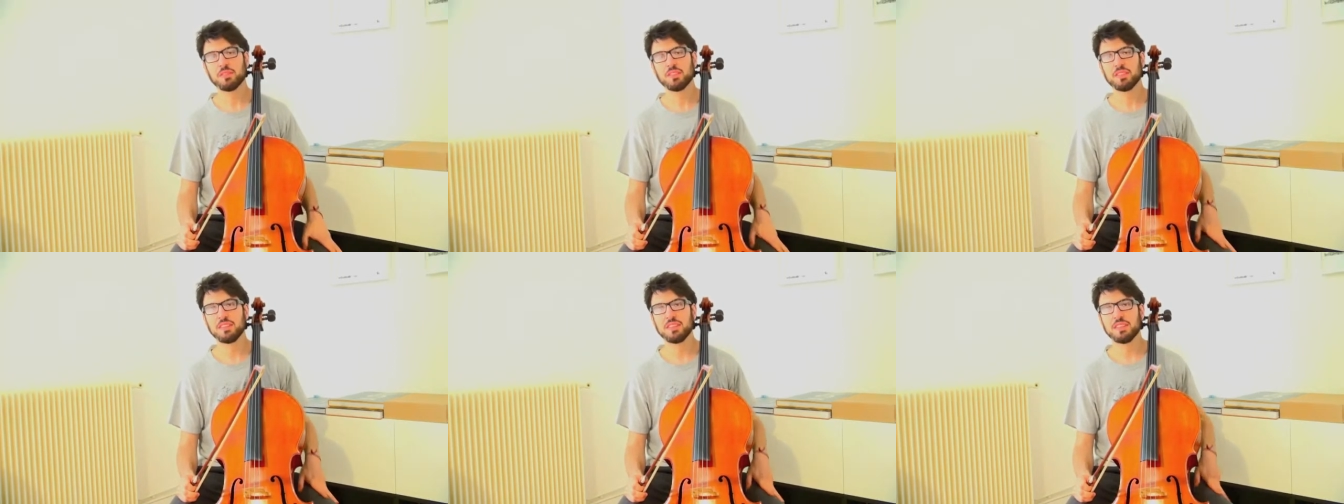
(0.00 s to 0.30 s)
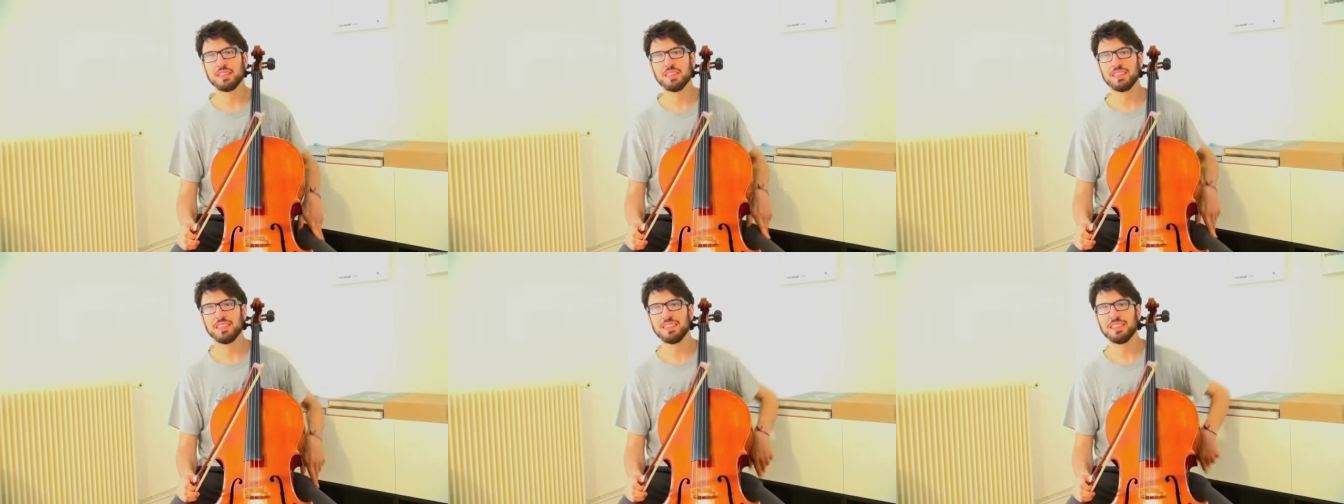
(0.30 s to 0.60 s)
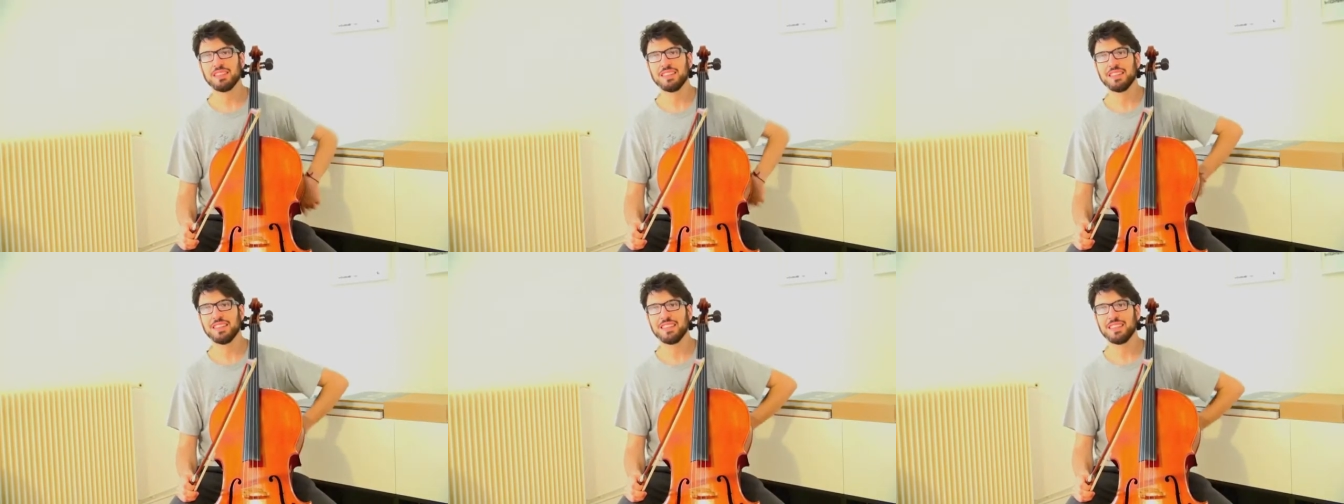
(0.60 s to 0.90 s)

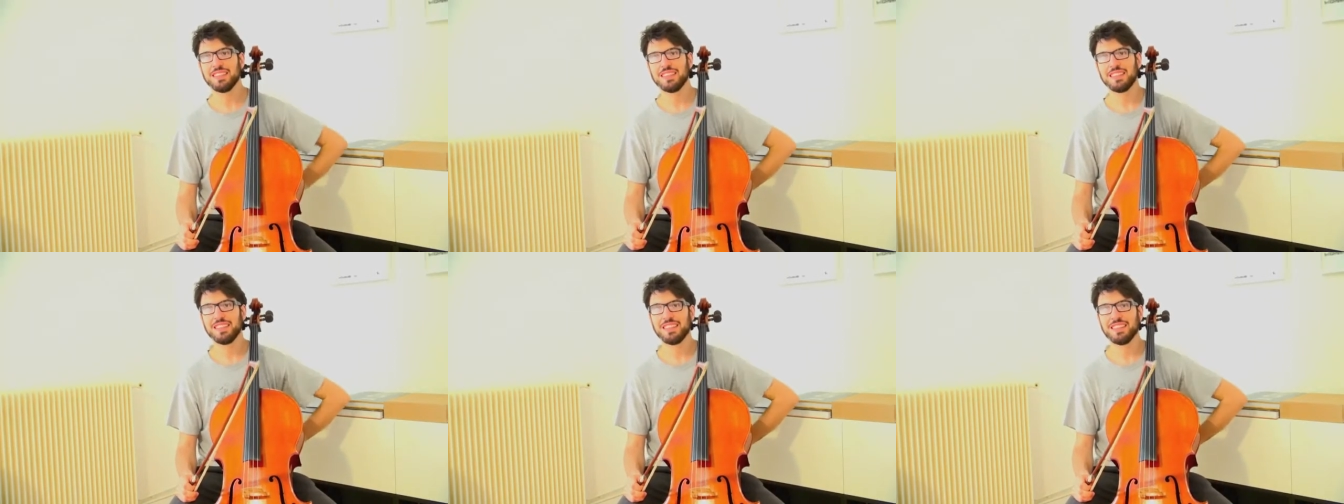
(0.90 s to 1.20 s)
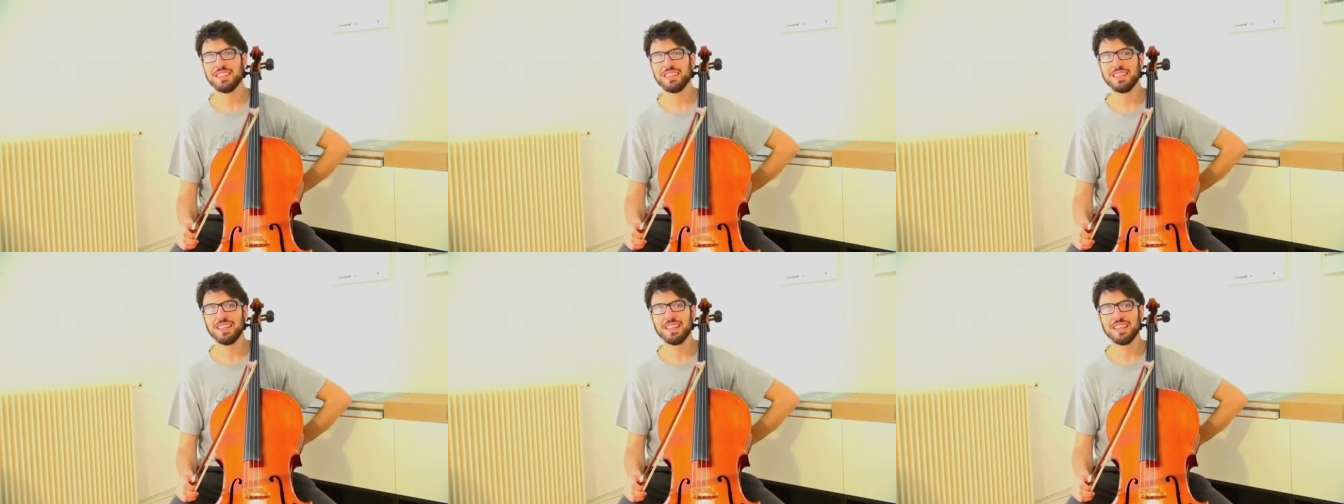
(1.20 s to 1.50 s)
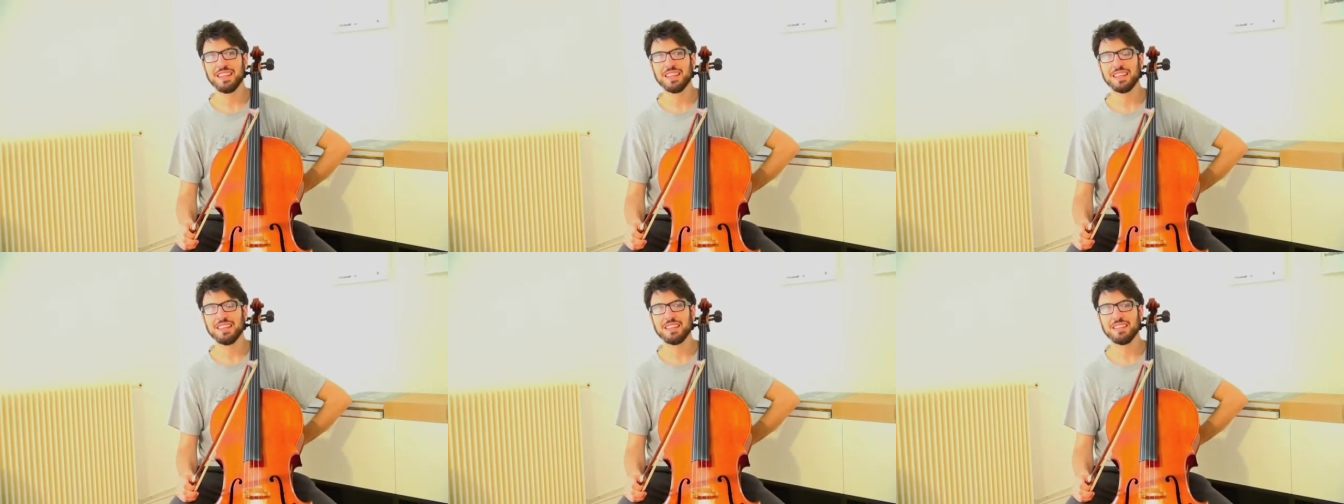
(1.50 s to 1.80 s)
the
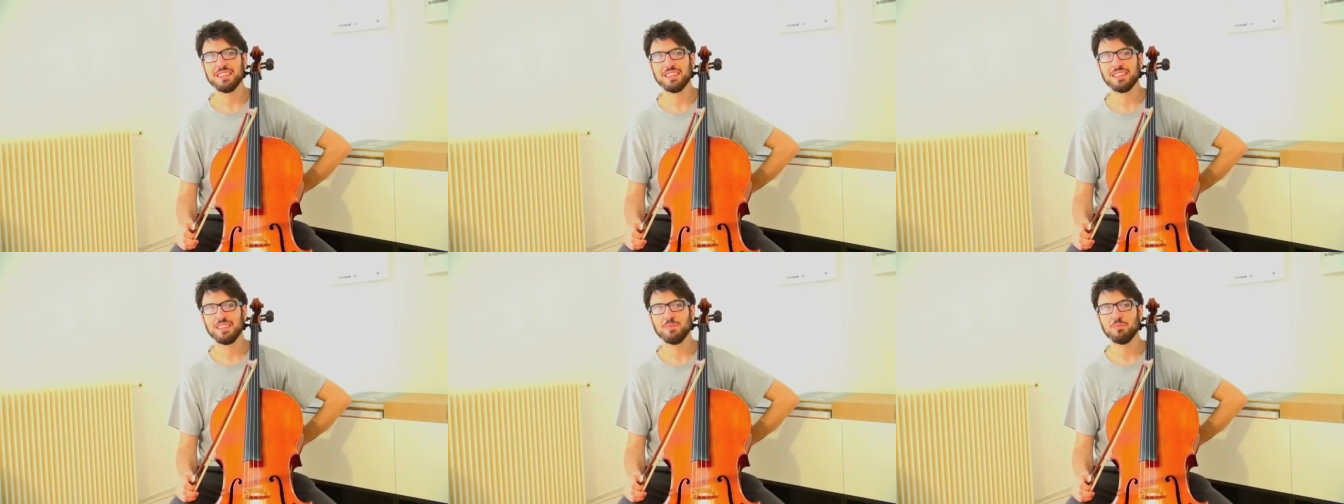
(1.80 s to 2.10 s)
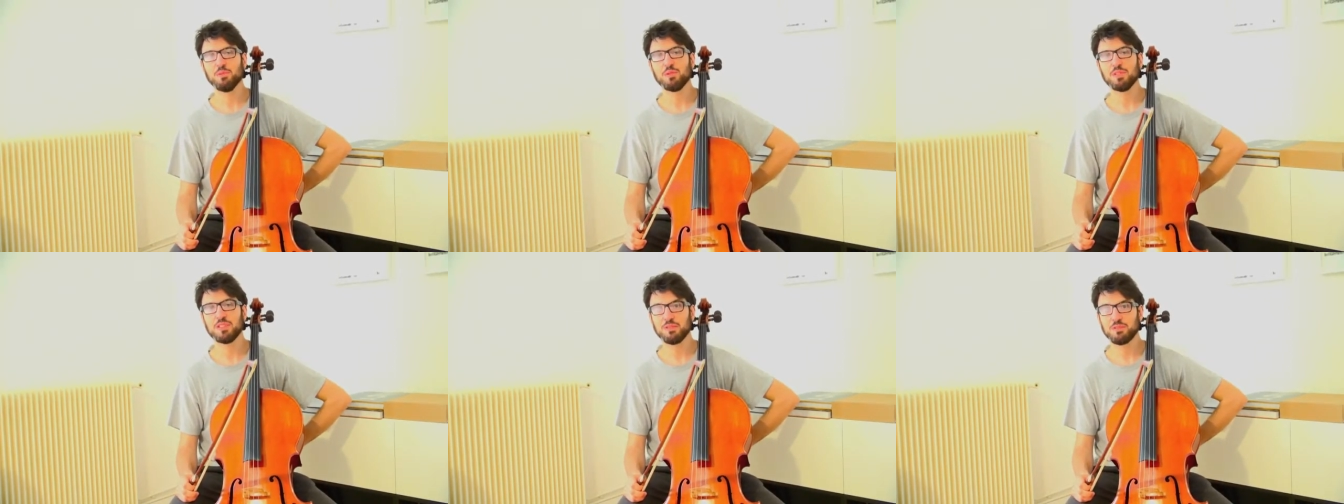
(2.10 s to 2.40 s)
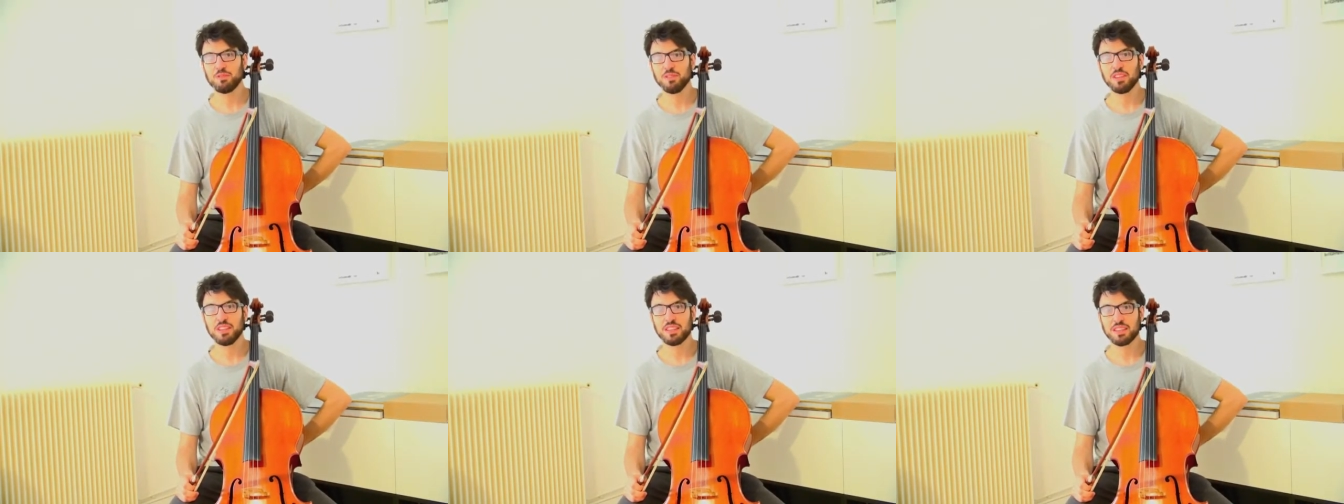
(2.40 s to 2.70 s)

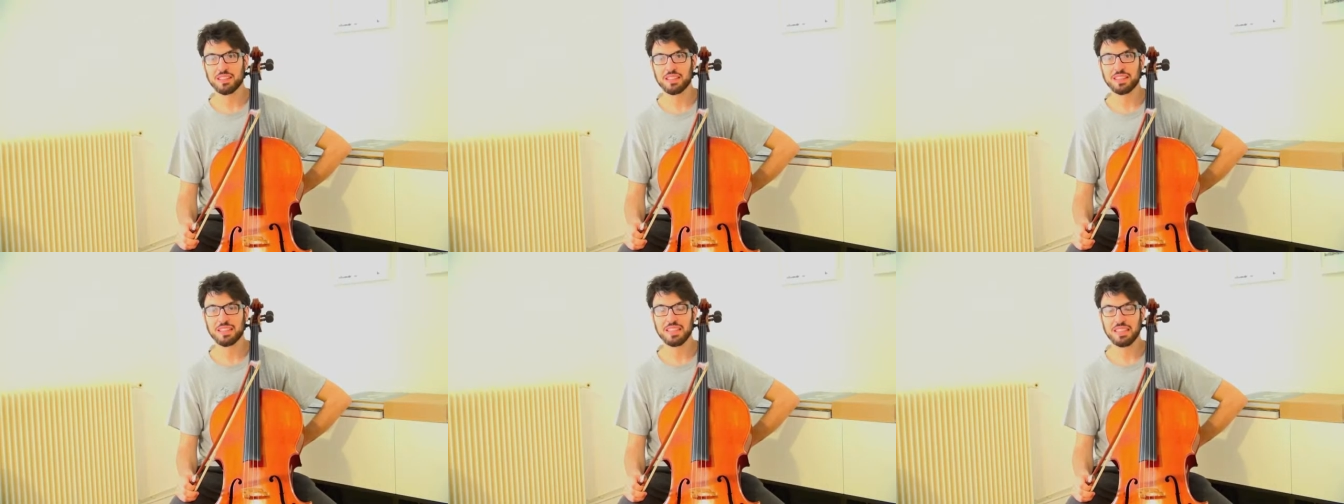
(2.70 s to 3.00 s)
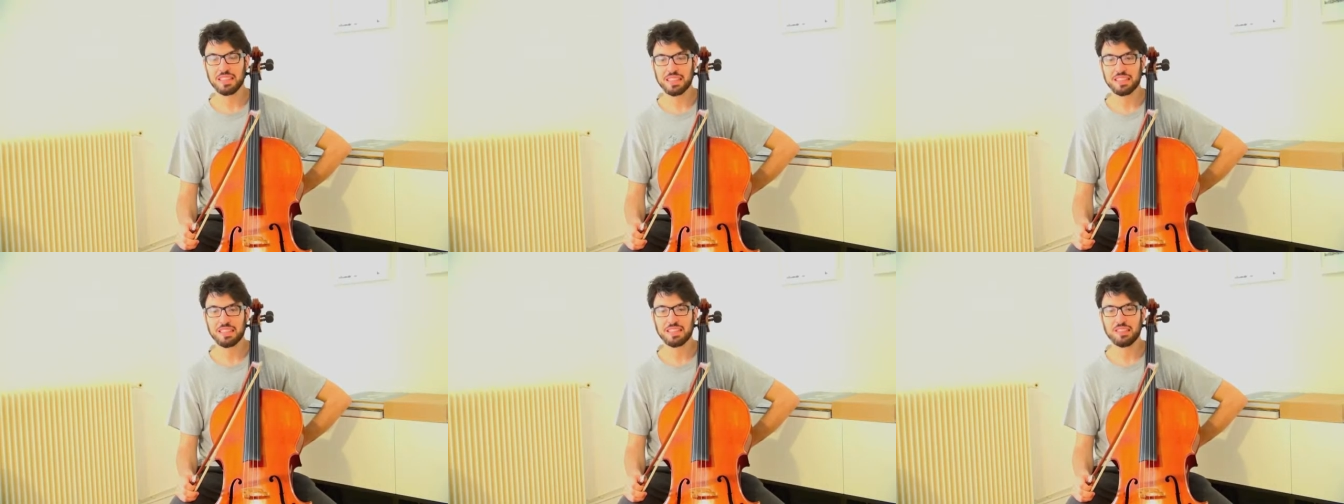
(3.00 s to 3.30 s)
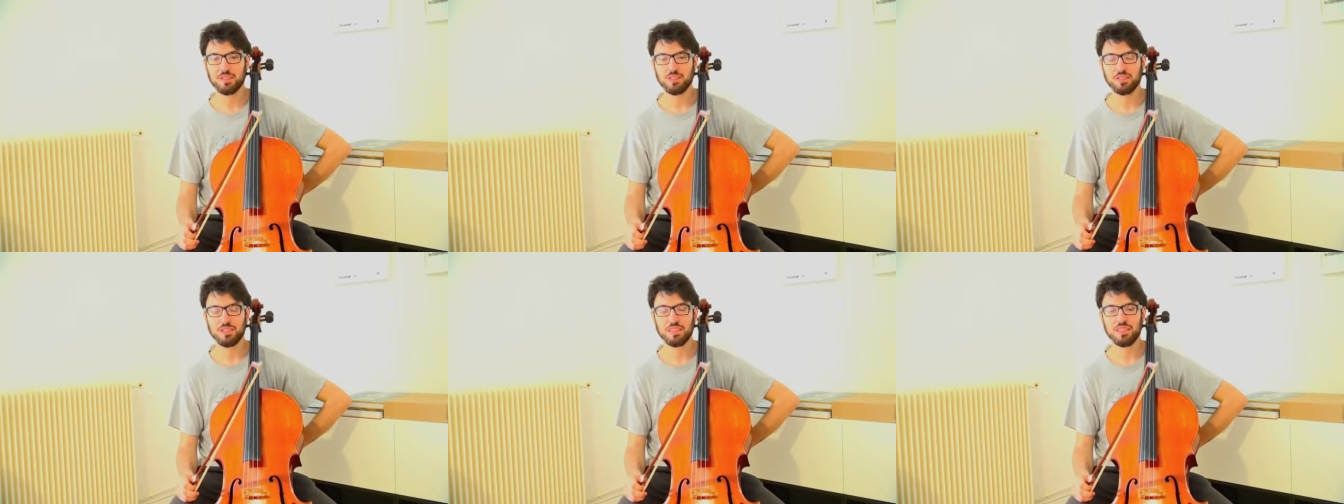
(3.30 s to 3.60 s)
multiphonic technique
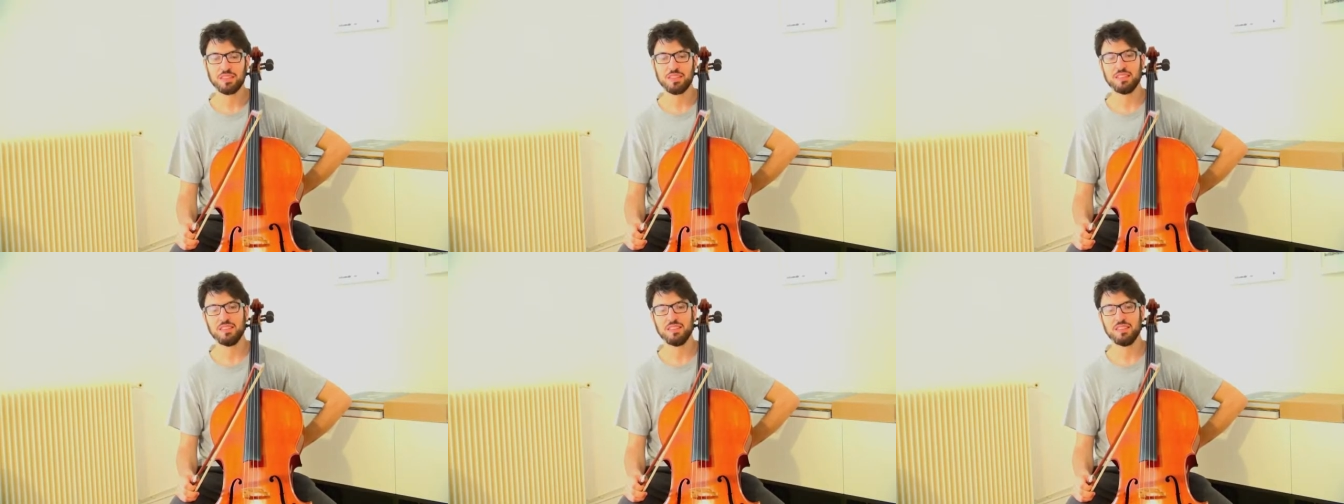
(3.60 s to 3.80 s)
on